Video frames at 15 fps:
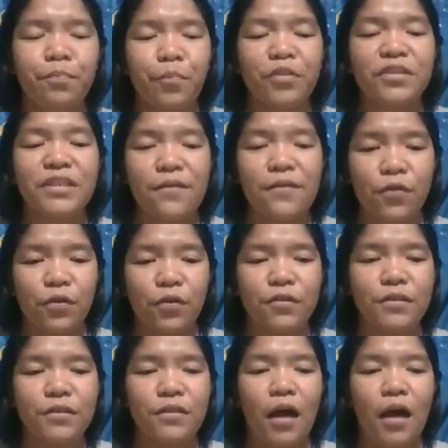
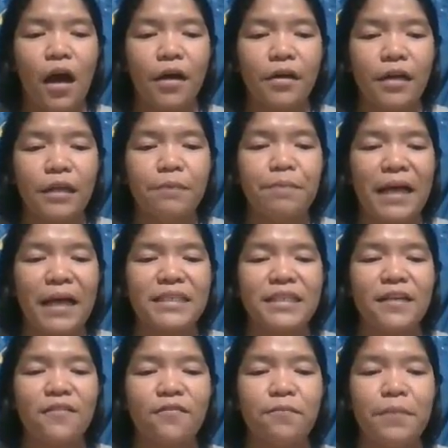perceivers are not
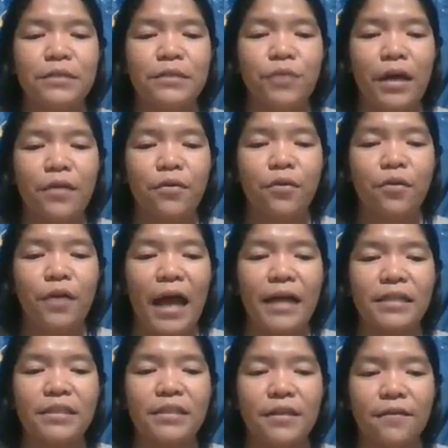passive but rather
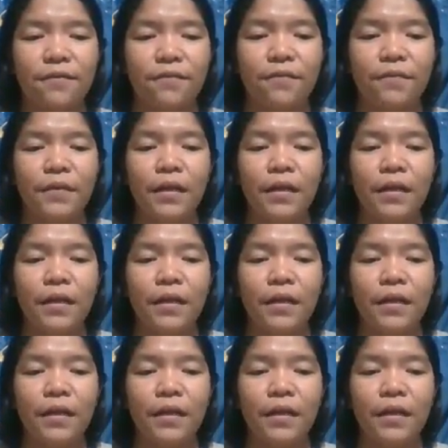active.